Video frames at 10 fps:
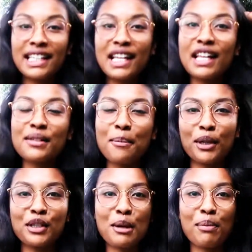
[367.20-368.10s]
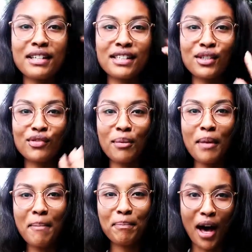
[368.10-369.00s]
is birthday presents from
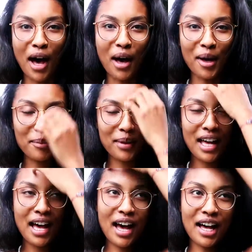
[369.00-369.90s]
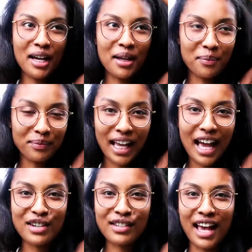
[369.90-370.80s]
my mom.
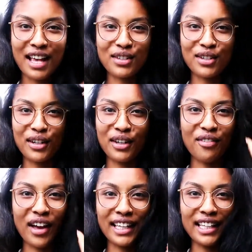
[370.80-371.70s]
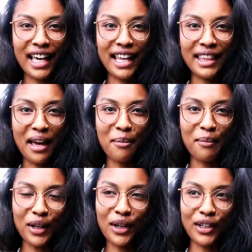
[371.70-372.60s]
I just asked her if I could get
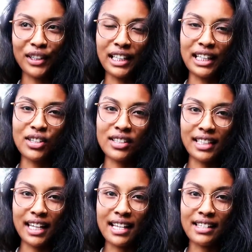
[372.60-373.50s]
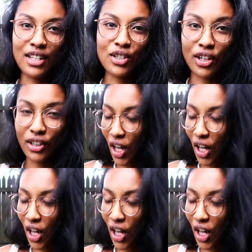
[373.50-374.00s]
them early just in case they took a